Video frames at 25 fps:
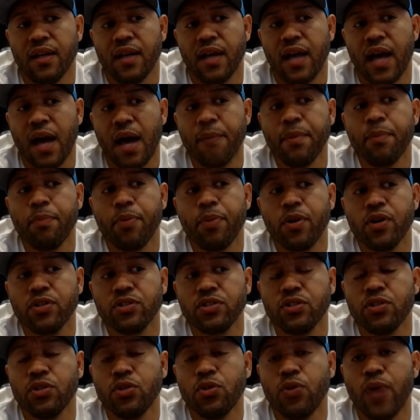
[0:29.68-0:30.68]
I'm a
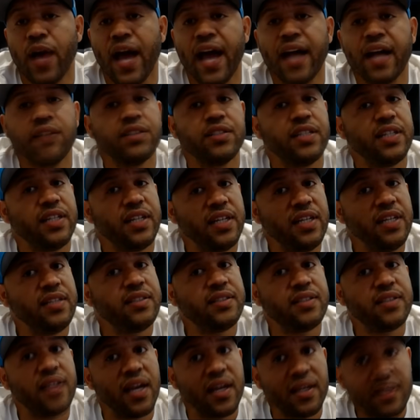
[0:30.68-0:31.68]
person who actually needs
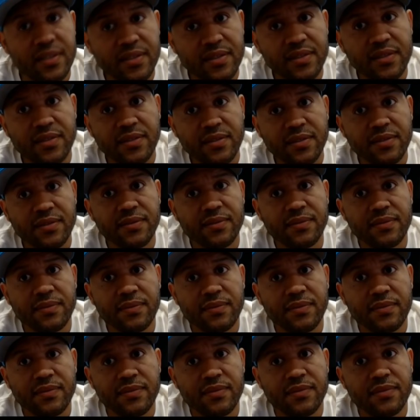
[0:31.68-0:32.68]
sex,
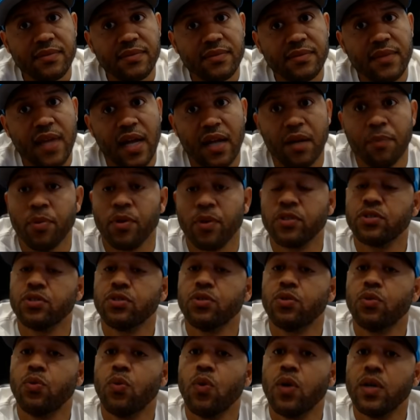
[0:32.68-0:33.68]
not a person
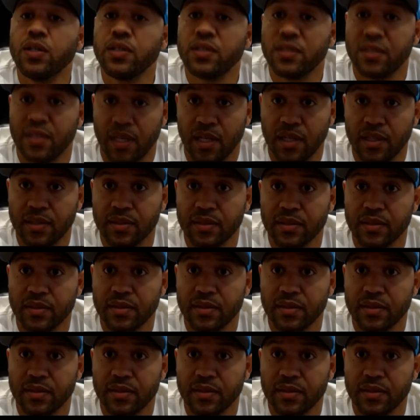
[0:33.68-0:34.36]
who wants sex.